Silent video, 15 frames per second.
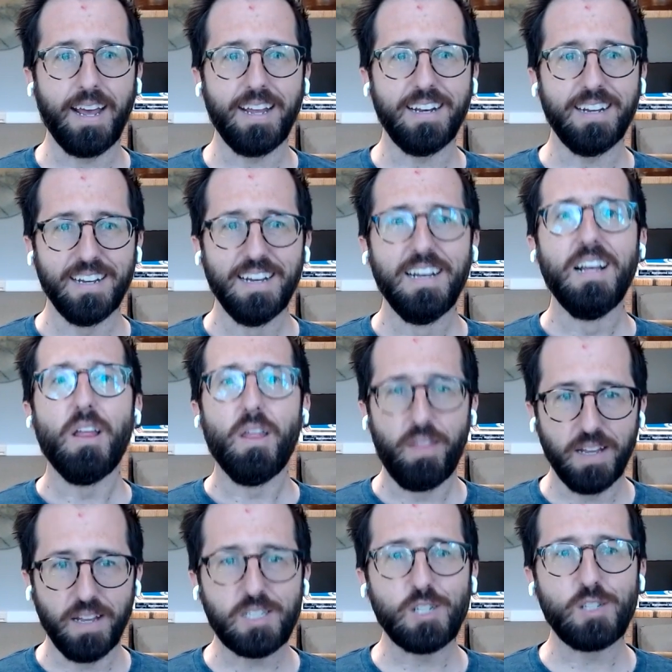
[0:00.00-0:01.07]
i get it
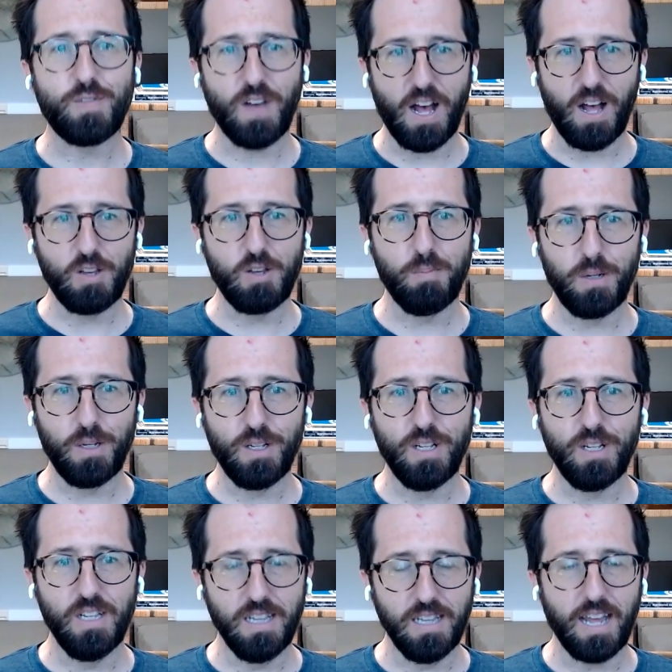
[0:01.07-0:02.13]
this is
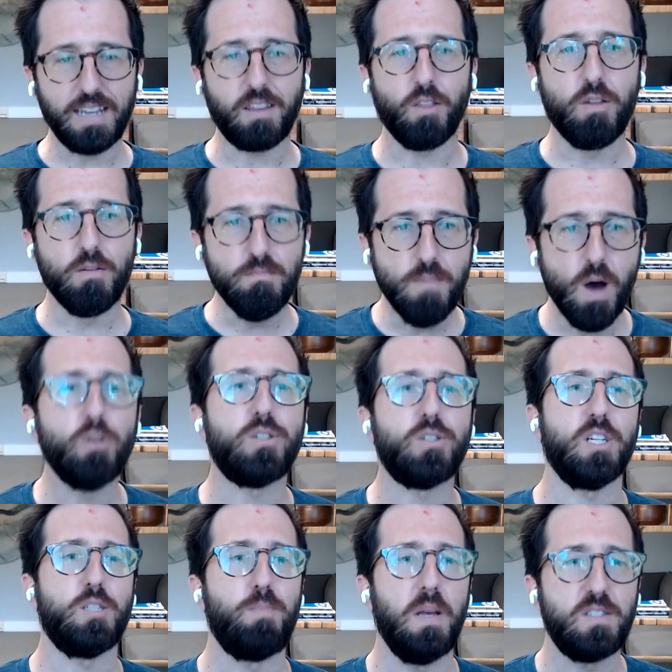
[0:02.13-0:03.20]
valuable like
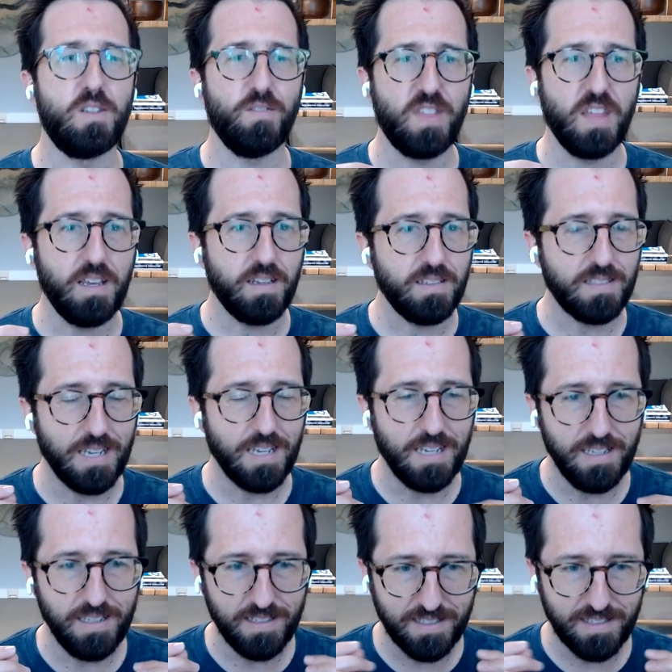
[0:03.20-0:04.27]
the most expensive
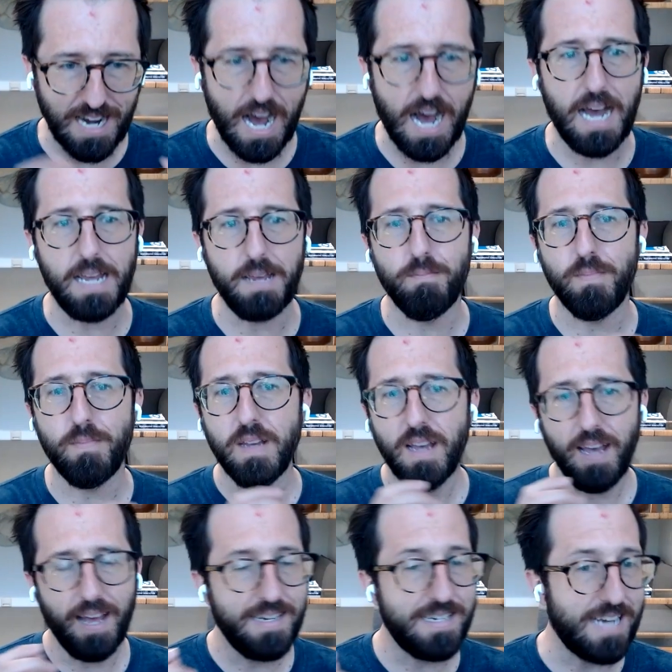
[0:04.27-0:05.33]
things is
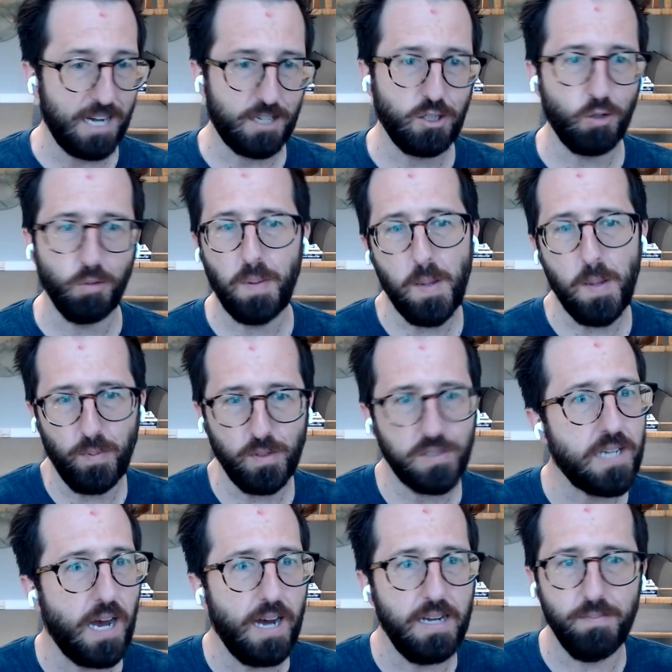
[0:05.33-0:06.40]
time and
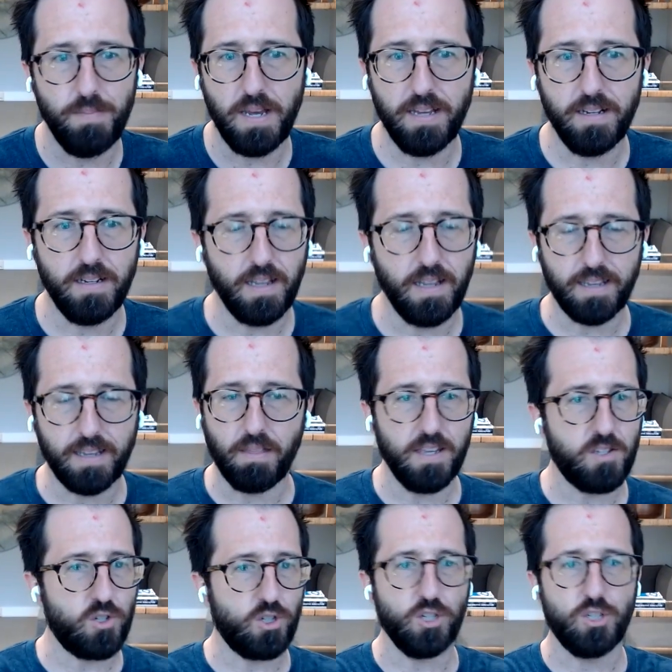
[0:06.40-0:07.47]
technical people's time.
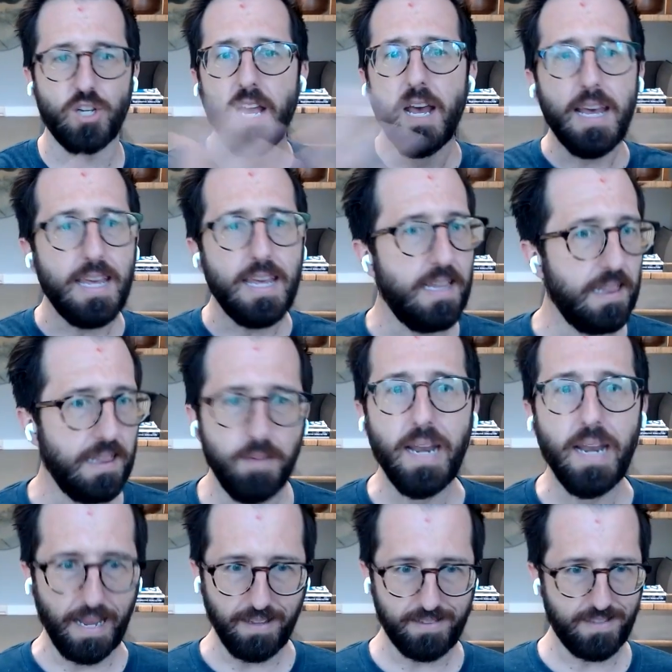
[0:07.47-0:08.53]
And like this just
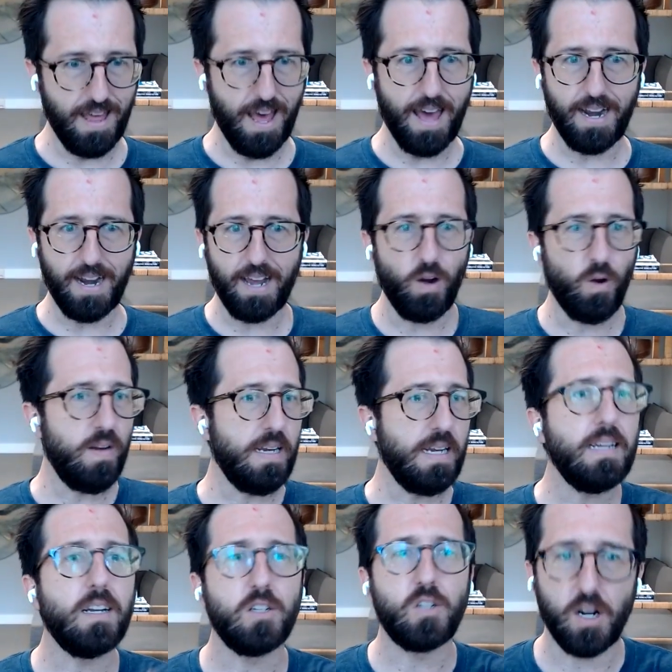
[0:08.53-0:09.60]
eliminates
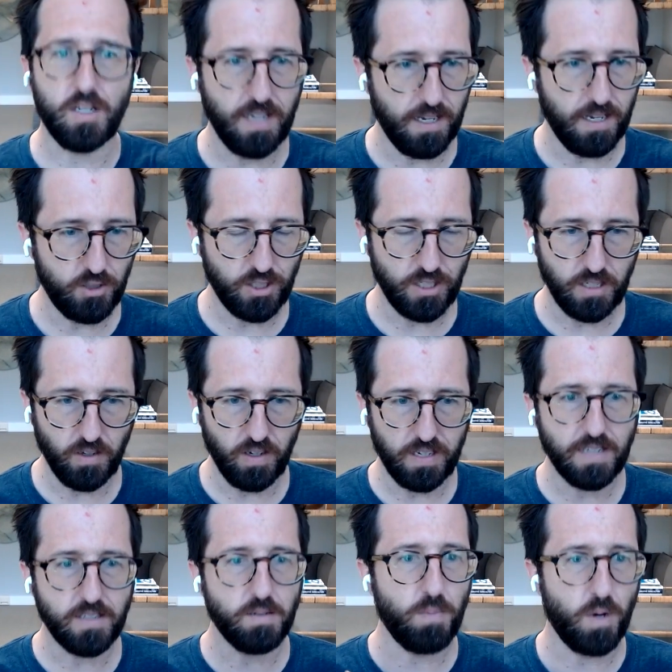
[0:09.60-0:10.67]
that. I don't need to talk to
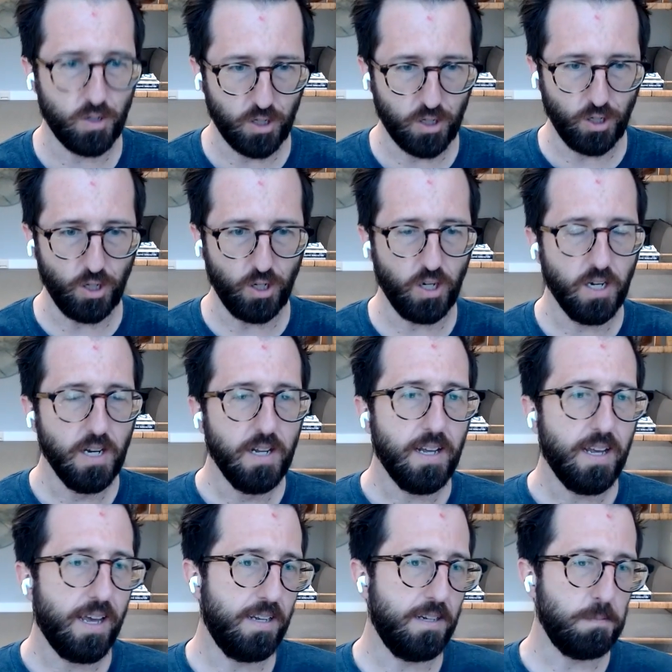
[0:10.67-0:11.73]
engineering as a
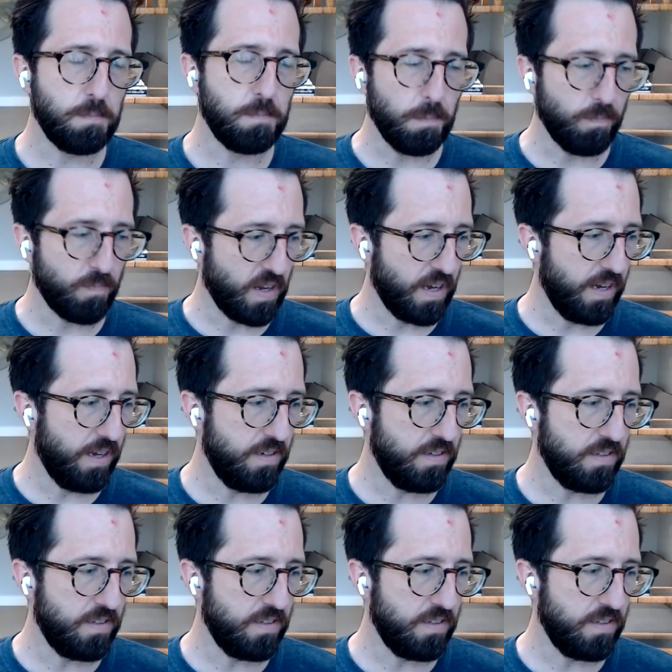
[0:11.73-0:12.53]
marketer. And